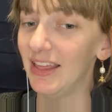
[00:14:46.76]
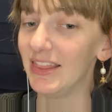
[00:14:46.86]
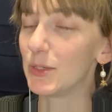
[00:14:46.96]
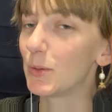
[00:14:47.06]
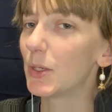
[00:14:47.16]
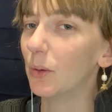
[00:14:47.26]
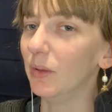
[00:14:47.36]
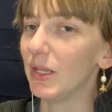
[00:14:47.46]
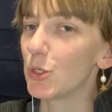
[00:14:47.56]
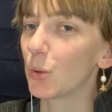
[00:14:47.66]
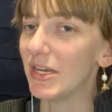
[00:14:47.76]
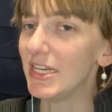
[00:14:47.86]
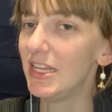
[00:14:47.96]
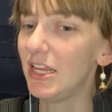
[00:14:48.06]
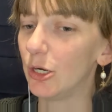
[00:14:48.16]
This was only
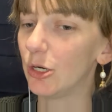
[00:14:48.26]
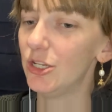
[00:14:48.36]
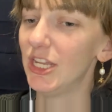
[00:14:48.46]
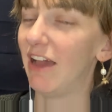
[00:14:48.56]
20 years